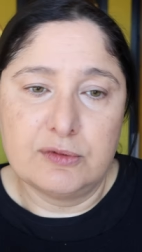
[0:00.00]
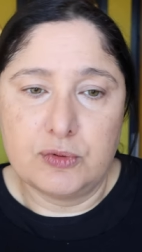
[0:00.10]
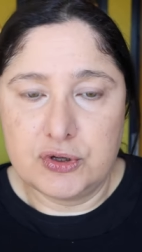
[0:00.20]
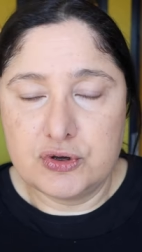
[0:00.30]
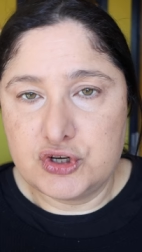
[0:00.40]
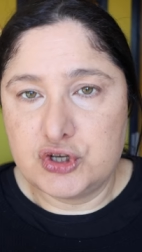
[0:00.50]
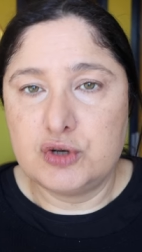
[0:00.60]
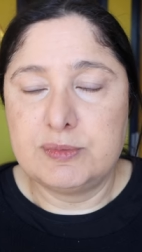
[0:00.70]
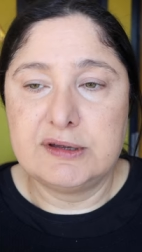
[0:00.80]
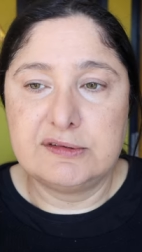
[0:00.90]
or
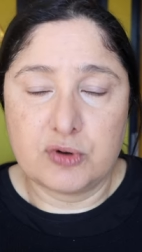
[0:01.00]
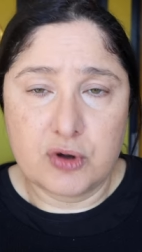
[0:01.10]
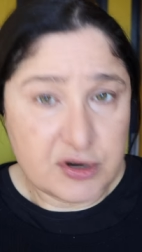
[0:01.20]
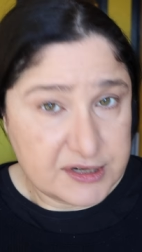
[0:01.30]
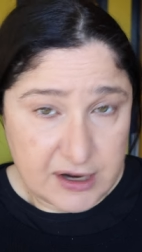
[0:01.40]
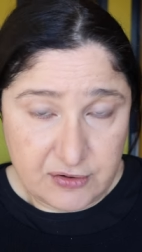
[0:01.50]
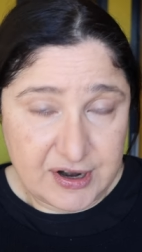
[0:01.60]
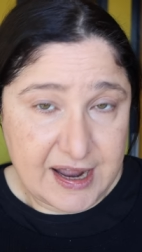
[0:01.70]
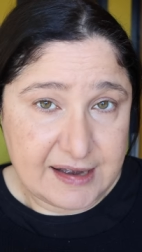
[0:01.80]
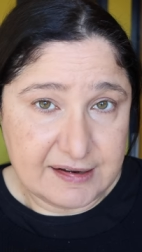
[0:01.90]
YouTubers or content
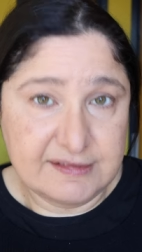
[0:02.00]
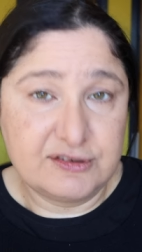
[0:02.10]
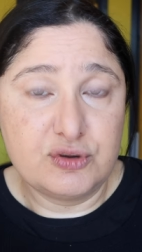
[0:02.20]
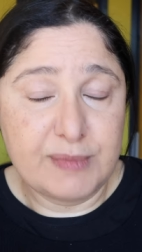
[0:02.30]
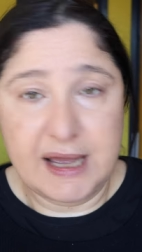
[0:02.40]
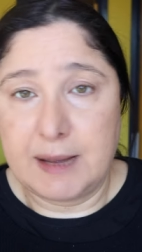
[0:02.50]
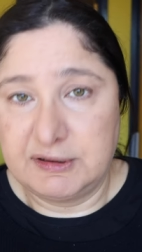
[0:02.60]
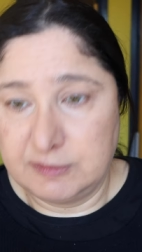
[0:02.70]
creators do makeup as